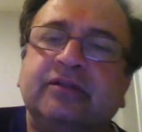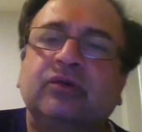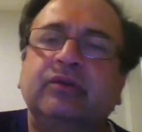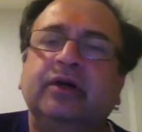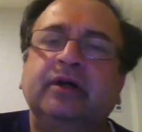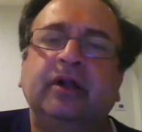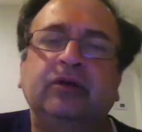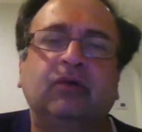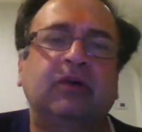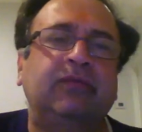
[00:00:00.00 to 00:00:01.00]
So the
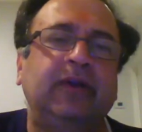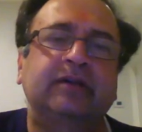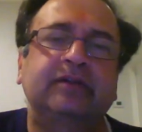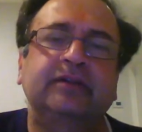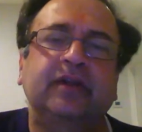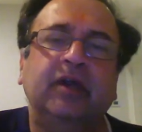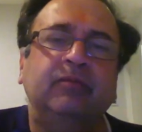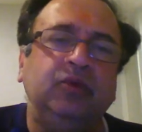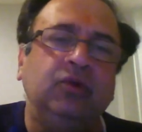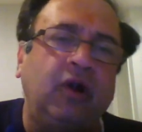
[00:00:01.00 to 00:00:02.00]
total flux is
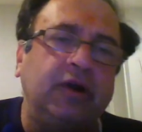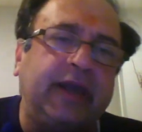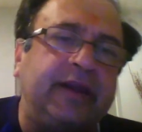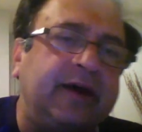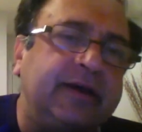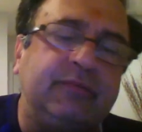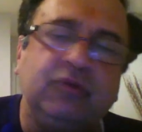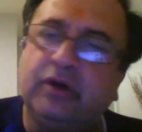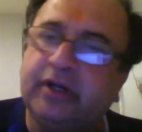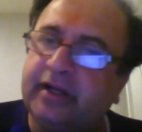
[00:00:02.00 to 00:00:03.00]
mu naught
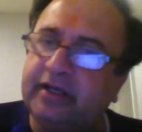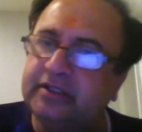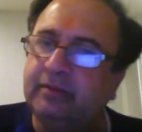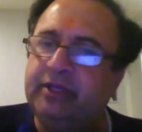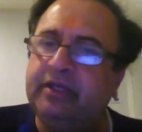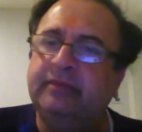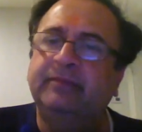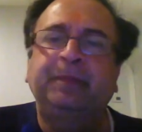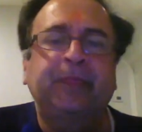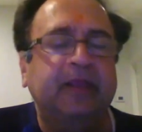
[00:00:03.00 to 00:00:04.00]
Ni is the B
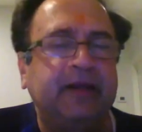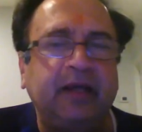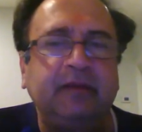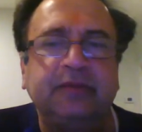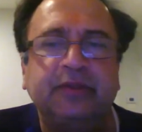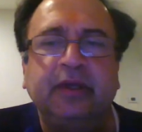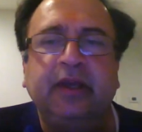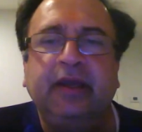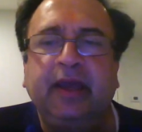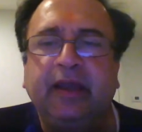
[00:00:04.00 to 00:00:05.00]
times
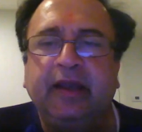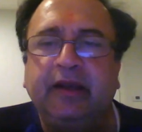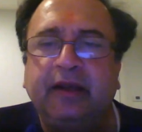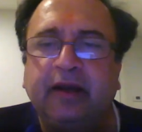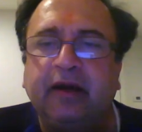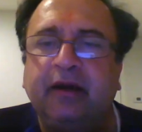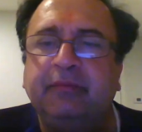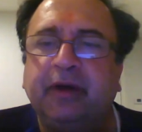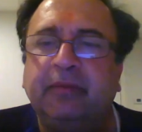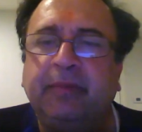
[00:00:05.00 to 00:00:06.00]

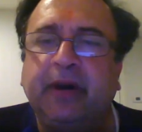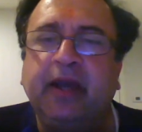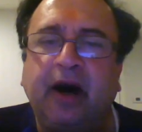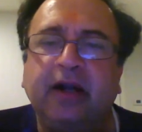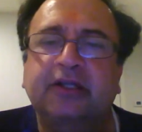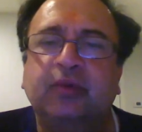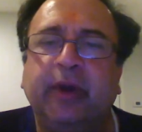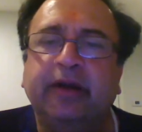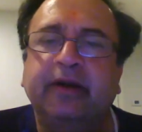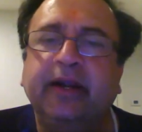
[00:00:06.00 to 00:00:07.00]
pi r
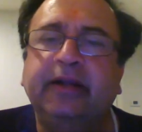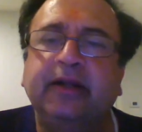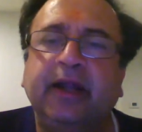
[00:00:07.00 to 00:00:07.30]
square, right?